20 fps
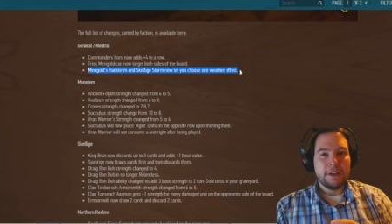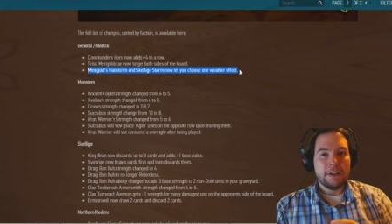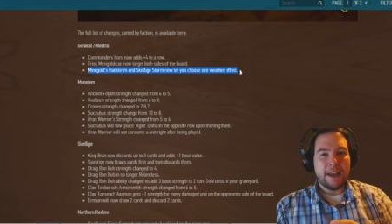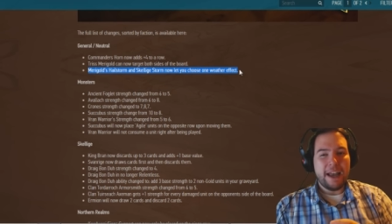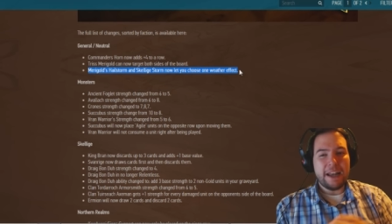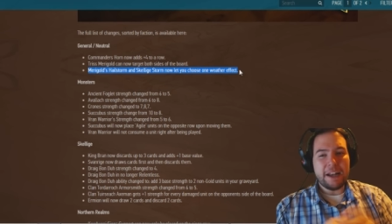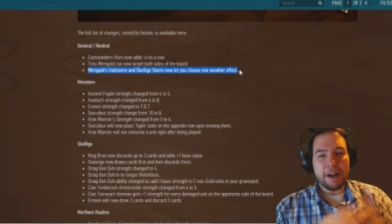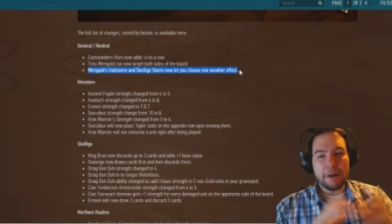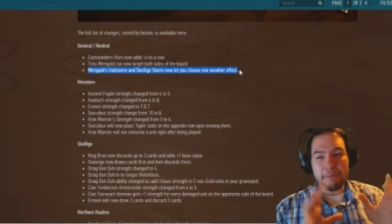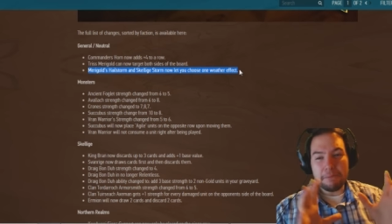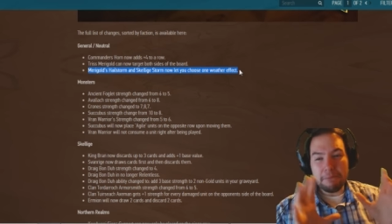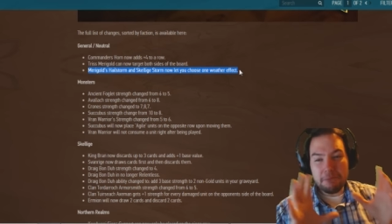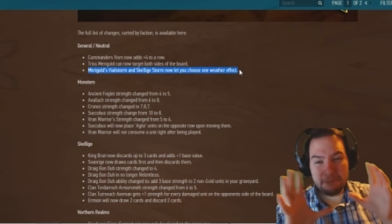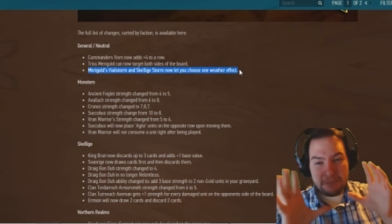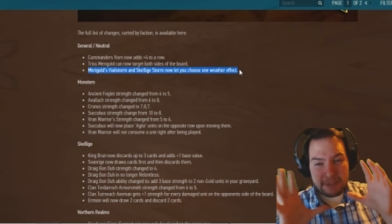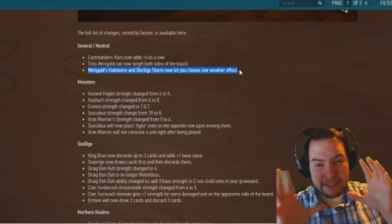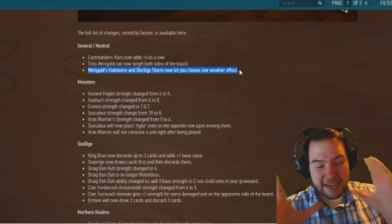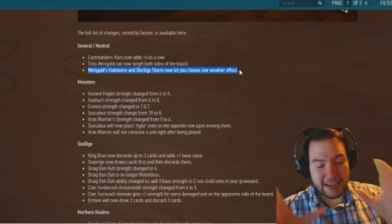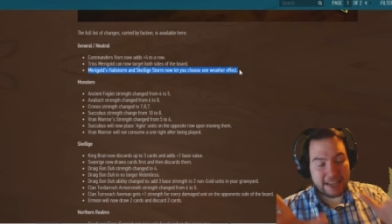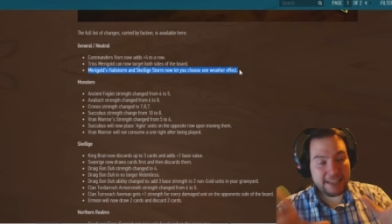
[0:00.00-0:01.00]
And
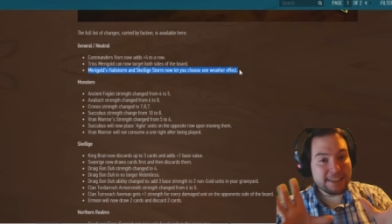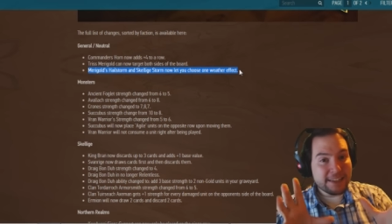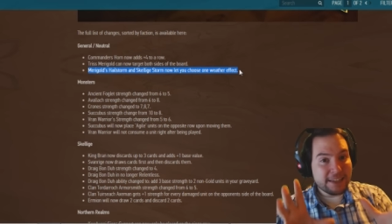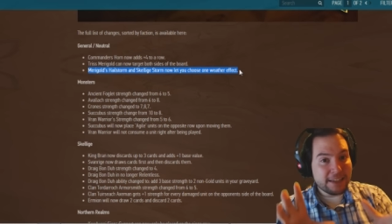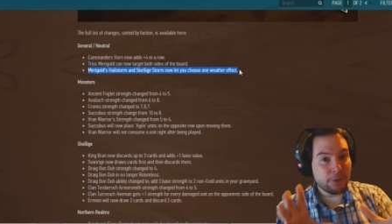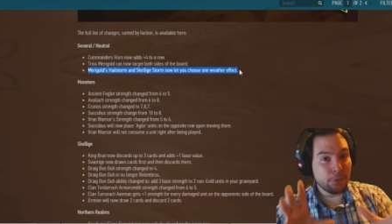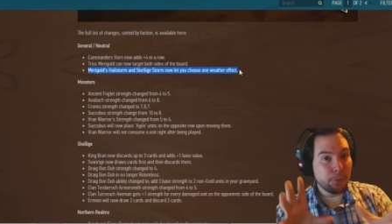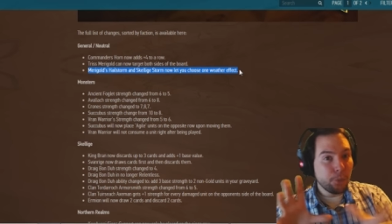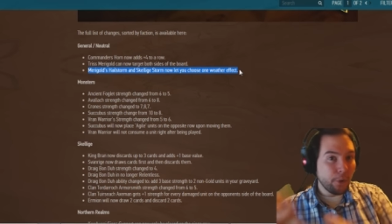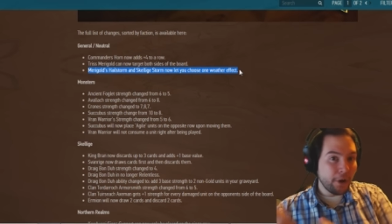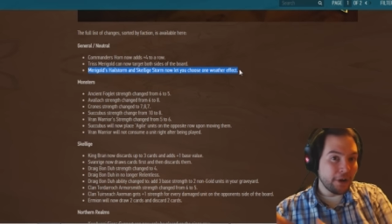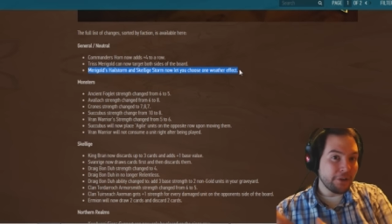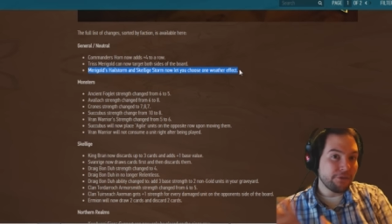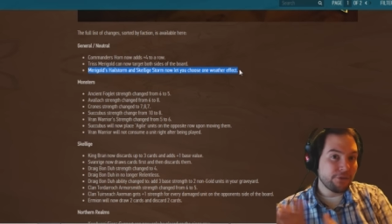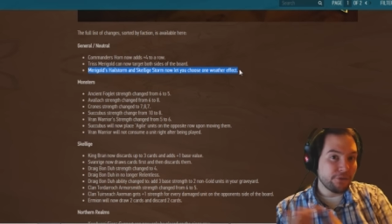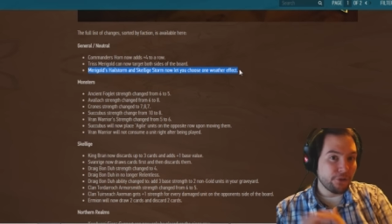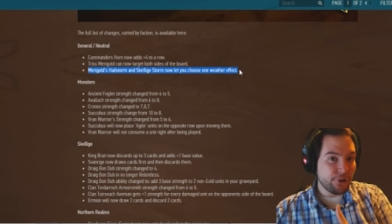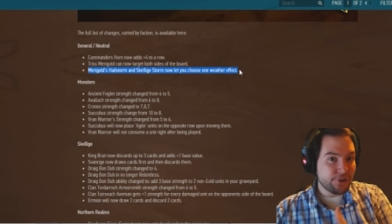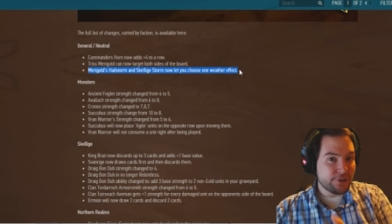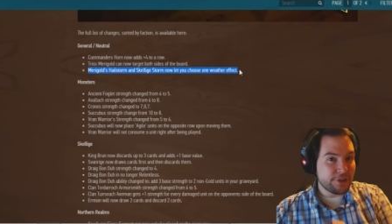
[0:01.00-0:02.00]
I'm guessing White
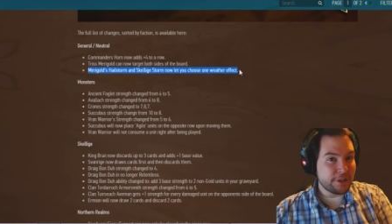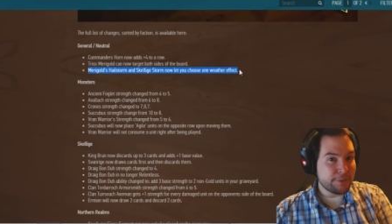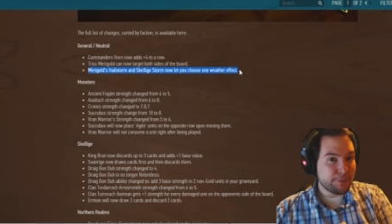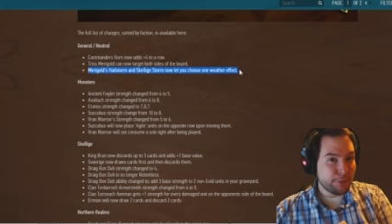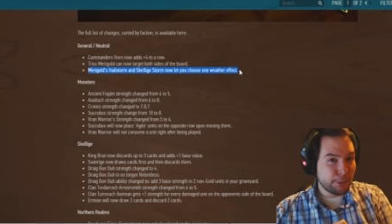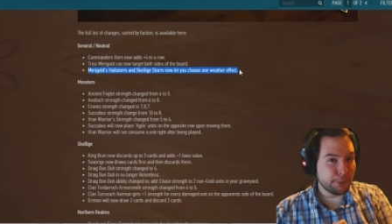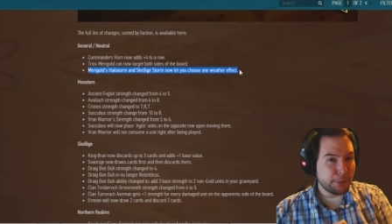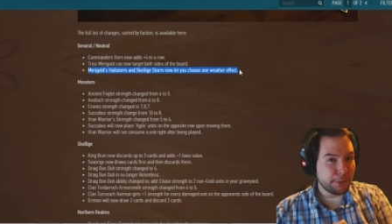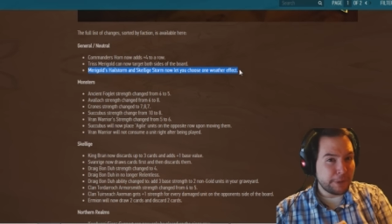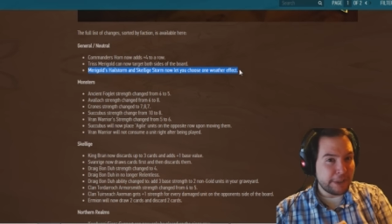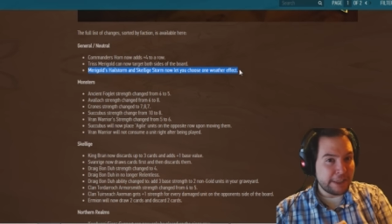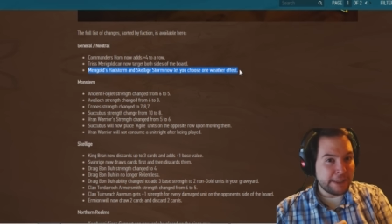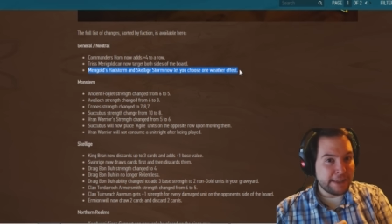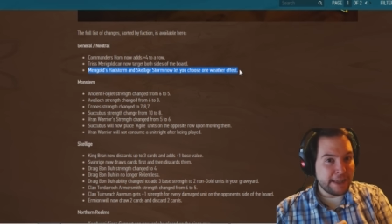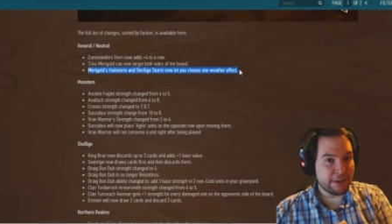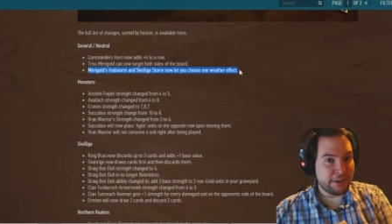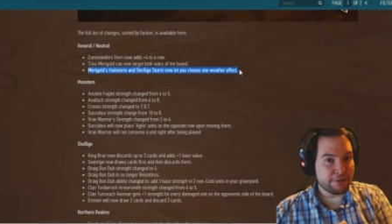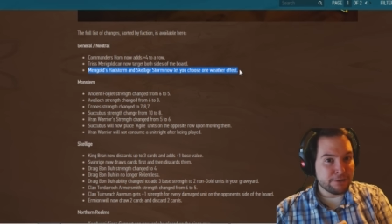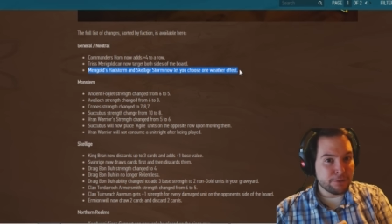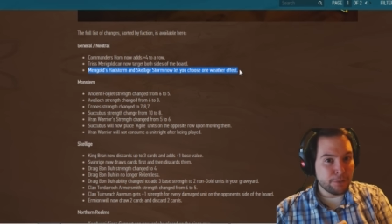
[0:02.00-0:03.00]
Frost is probably in
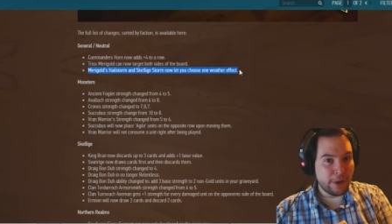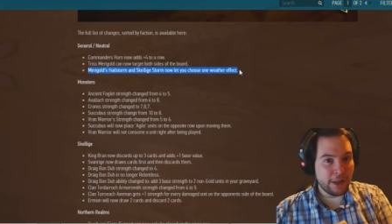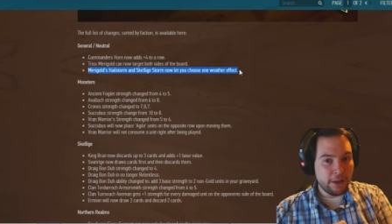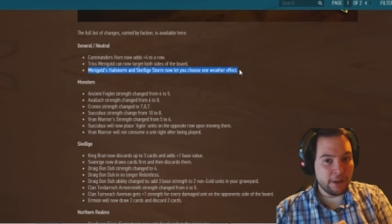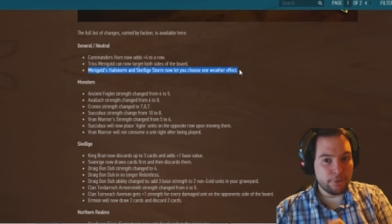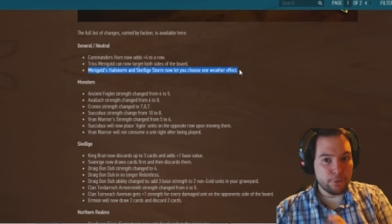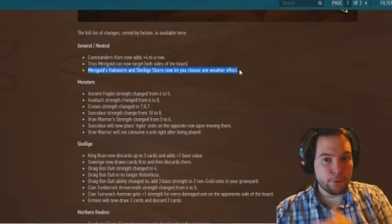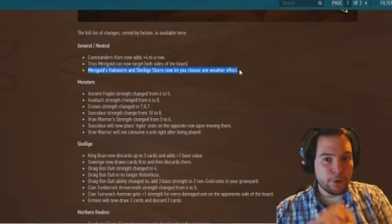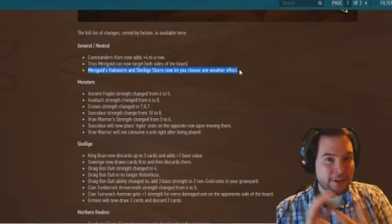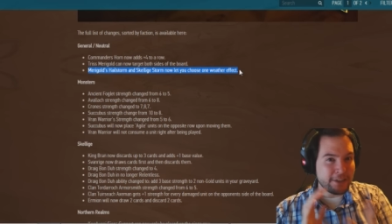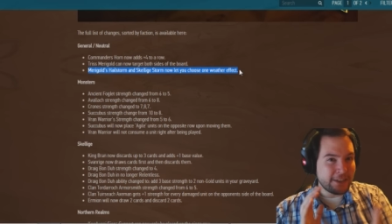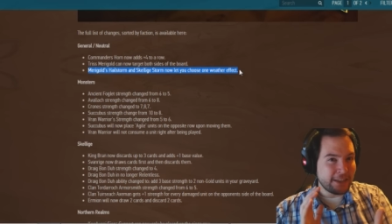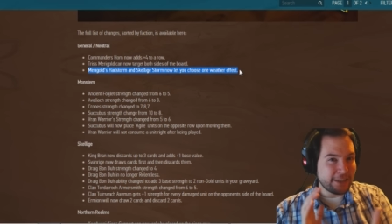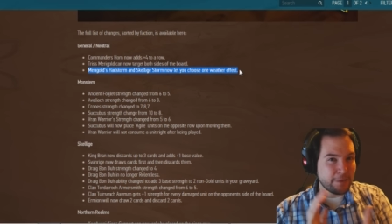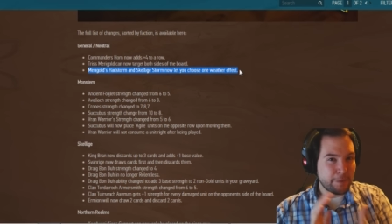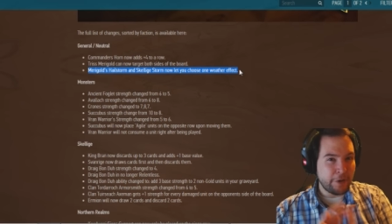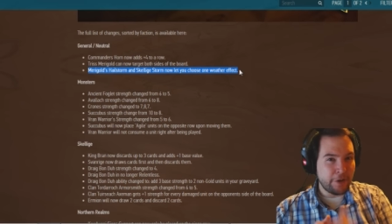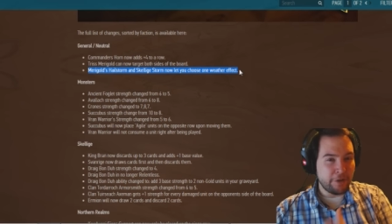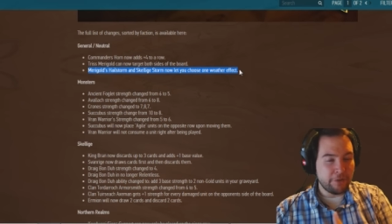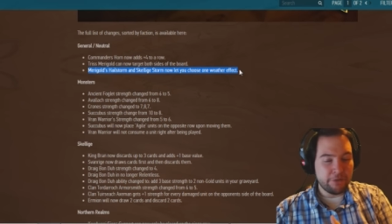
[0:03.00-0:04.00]
there as well, otherwise that's a
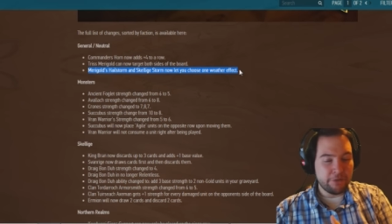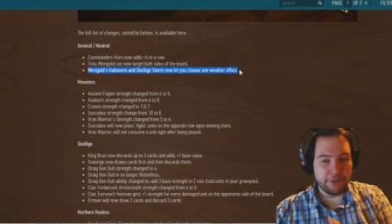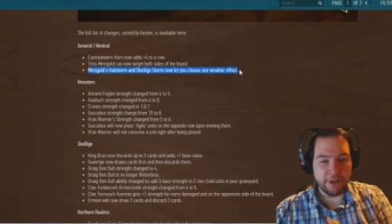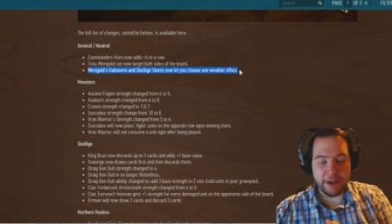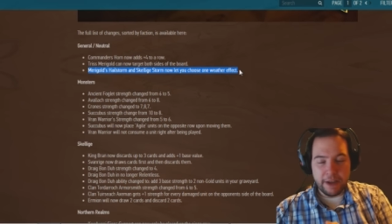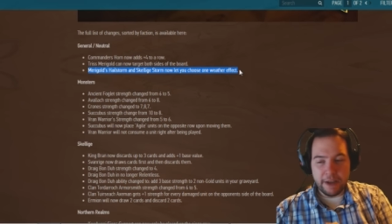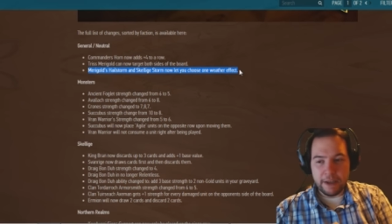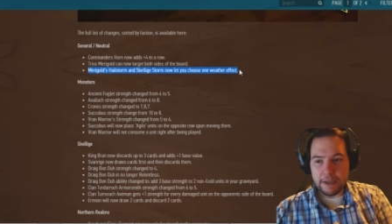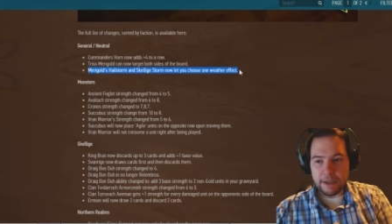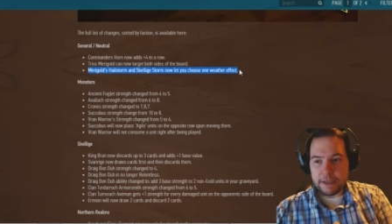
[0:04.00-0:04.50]
bit unfair.